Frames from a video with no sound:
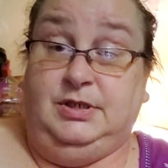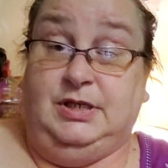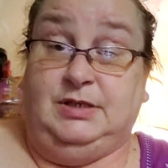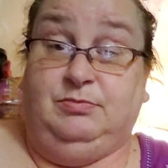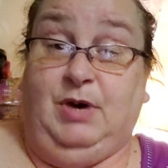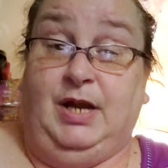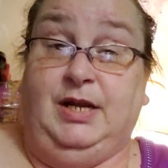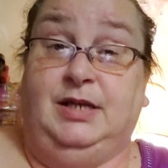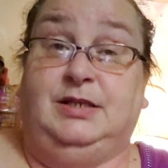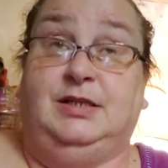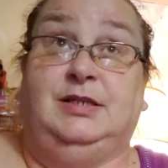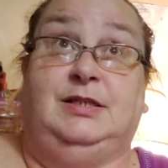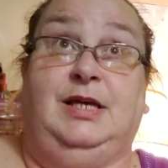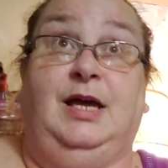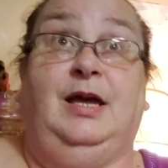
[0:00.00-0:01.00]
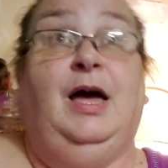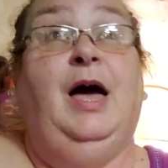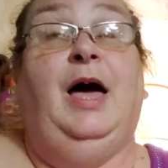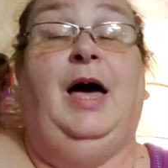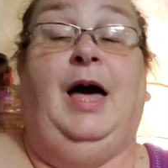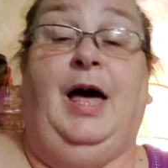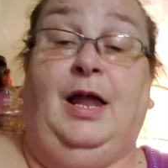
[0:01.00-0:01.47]
just wanted to say
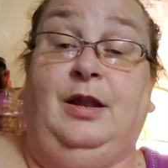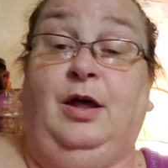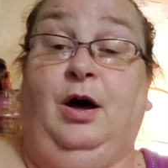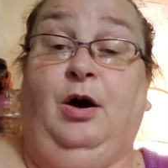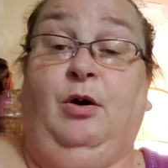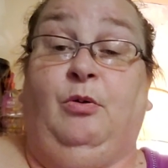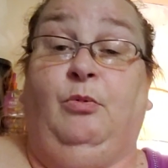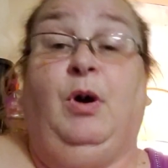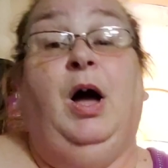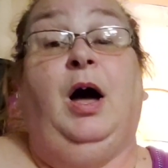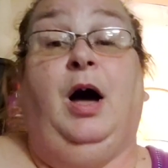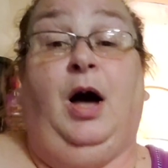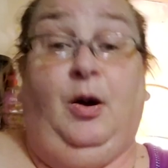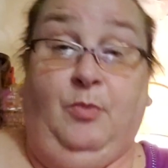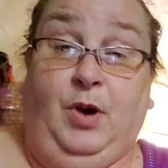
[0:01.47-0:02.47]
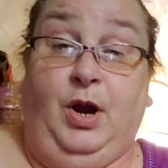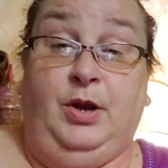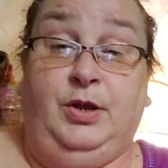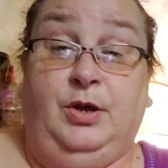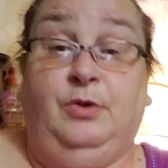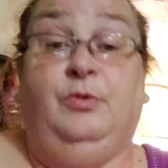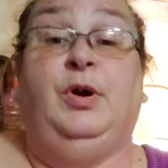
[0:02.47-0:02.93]
hello, how are
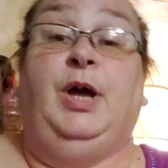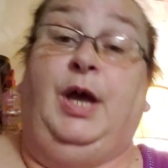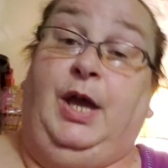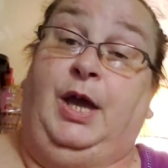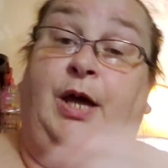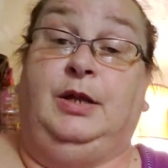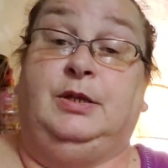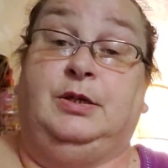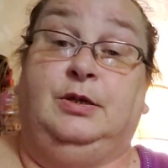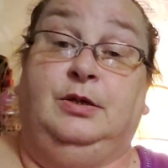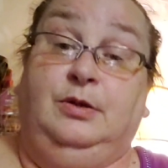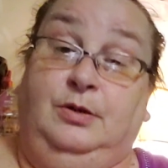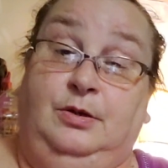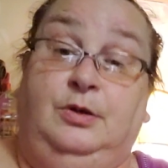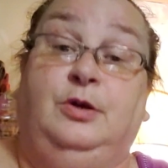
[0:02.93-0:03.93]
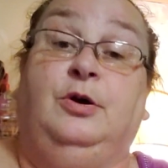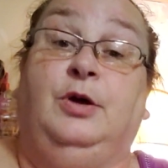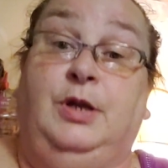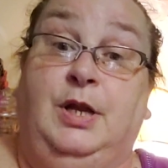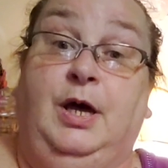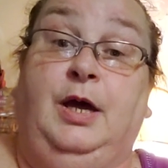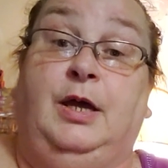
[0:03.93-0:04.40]
you, and
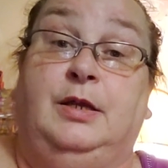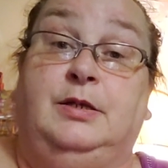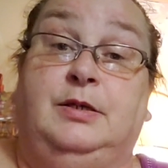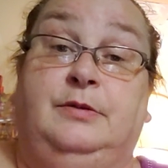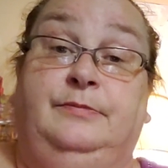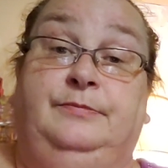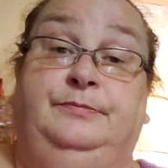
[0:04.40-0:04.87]
good night.